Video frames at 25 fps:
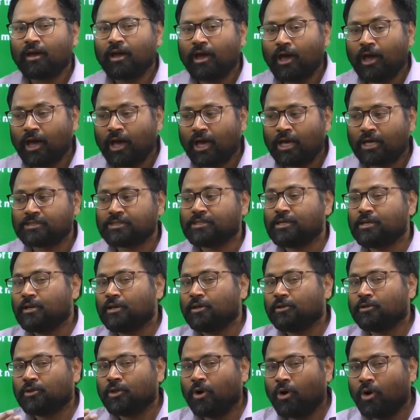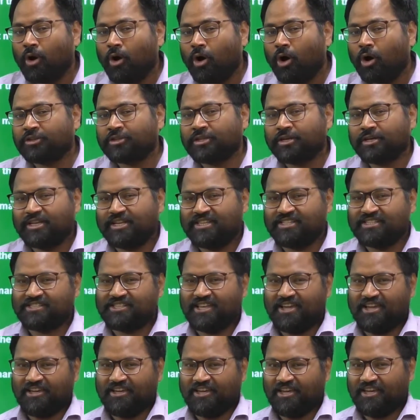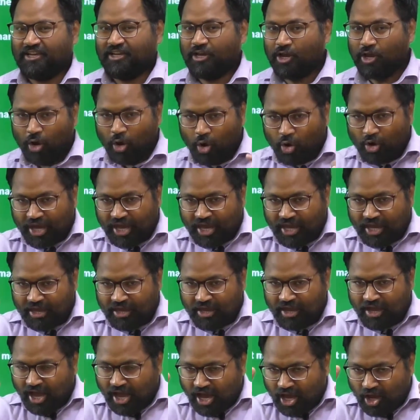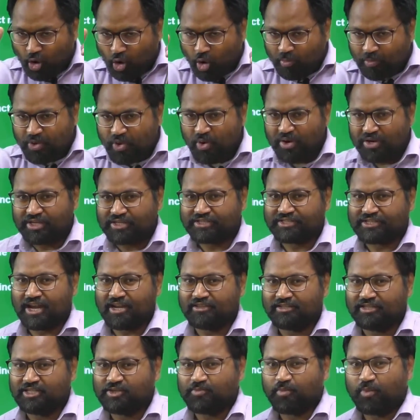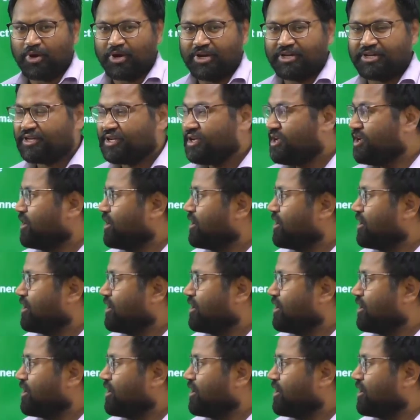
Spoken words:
as the author is thinking. Okay, I hope you understand this point.